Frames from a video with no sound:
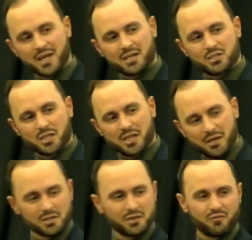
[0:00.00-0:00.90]
because you
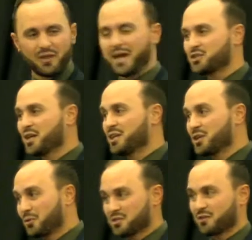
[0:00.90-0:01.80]
kill your flesh, you
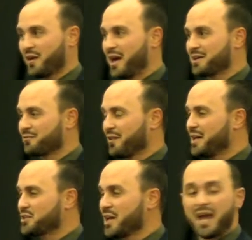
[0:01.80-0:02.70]
crucify your
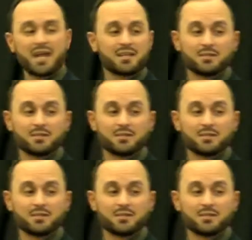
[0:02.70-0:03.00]
flesh, and you